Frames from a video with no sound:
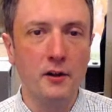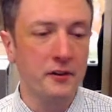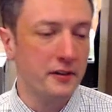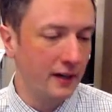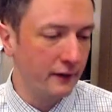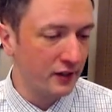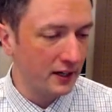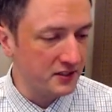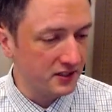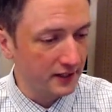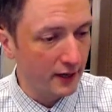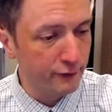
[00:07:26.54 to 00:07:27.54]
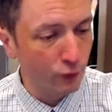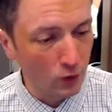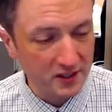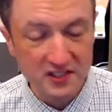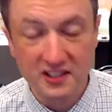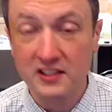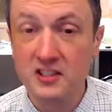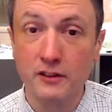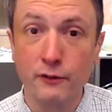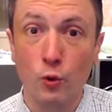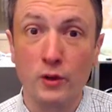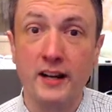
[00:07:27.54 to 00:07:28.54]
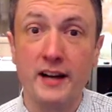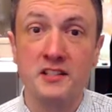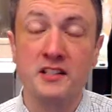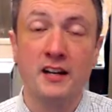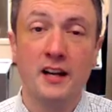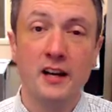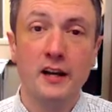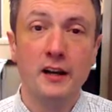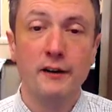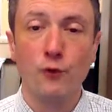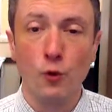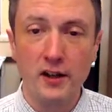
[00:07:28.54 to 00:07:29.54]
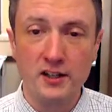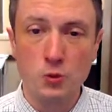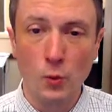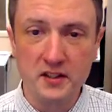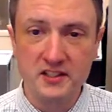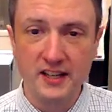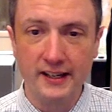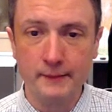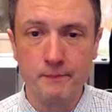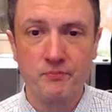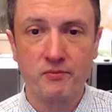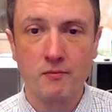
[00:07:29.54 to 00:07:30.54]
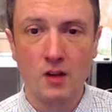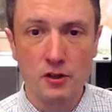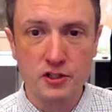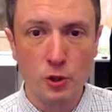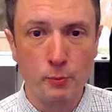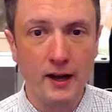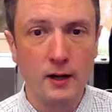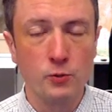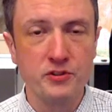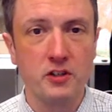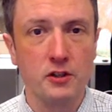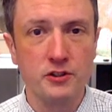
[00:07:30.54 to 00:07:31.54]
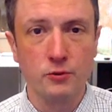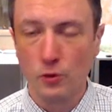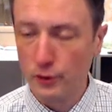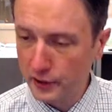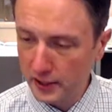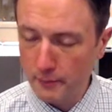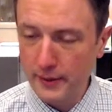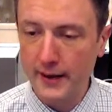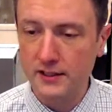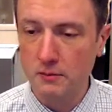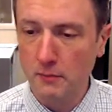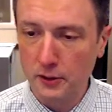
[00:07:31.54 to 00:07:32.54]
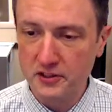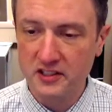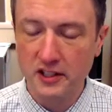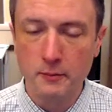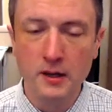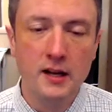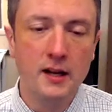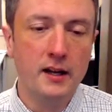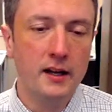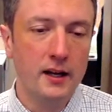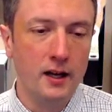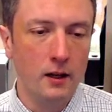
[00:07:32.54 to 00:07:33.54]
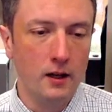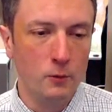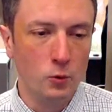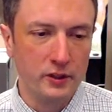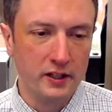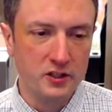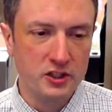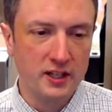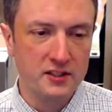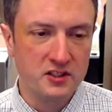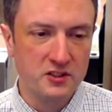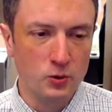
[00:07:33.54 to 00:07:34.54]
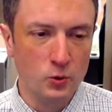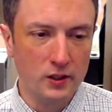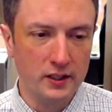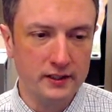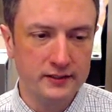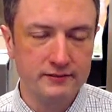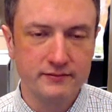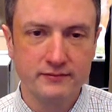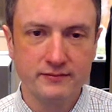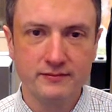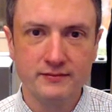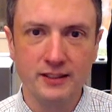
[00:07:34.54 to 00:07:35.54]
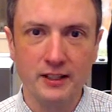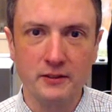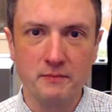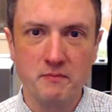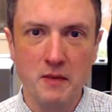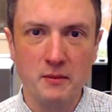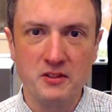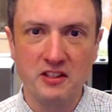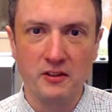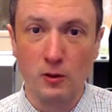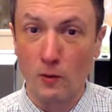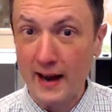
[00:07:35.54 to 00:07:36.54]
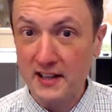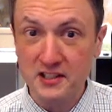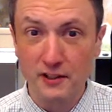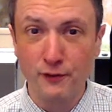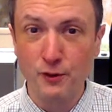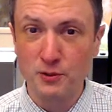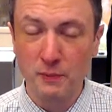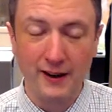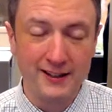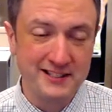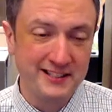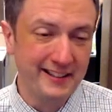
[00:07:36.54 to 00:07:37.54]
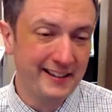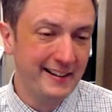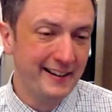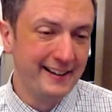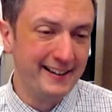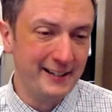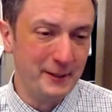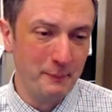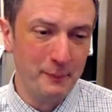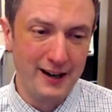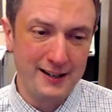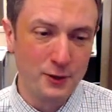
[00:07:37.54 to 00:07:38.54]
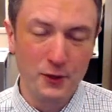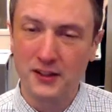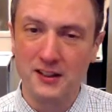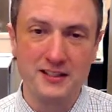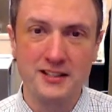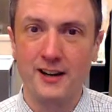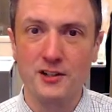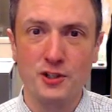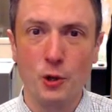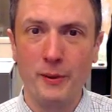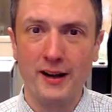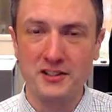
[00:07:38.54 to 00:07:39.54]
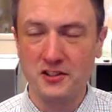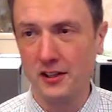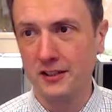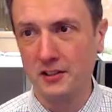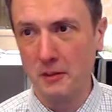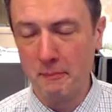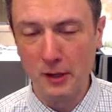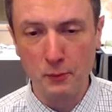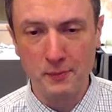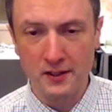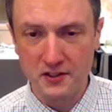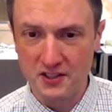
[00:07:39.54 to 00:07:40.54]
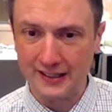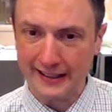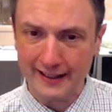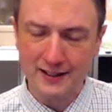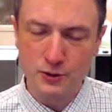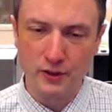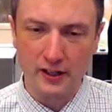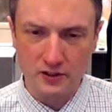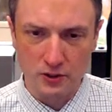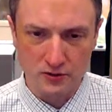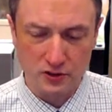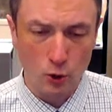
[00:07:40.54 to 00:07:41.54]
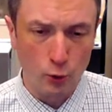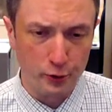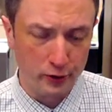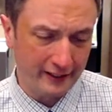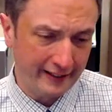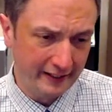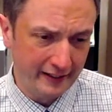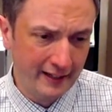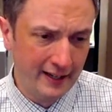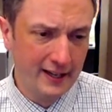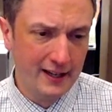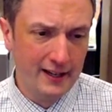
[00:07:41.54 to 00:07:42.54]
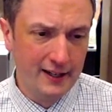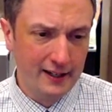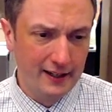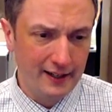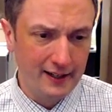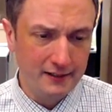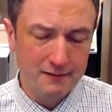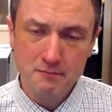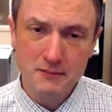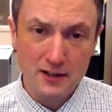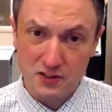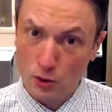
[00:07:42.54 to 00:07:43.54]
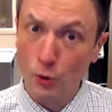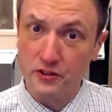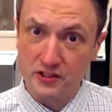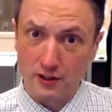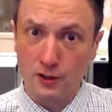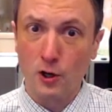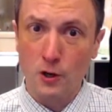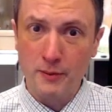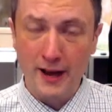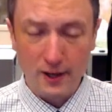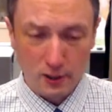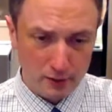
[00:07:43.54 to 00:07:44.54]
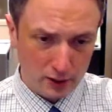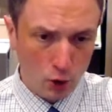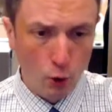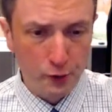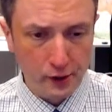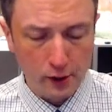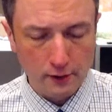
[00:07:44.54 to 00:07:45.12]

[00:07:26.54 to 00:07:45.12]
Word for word: I've got uh, now 46 in the forecast for next Wednesday. Our snowpack will start to really compact and melt some. Uh, we'll get a chance to uh, you know maybe see the grass in a few spots. Um, but I don't think the entire snowpack is likely to melt because again I do think it turns colder again. Uh, not as cold as our current pattern, but colder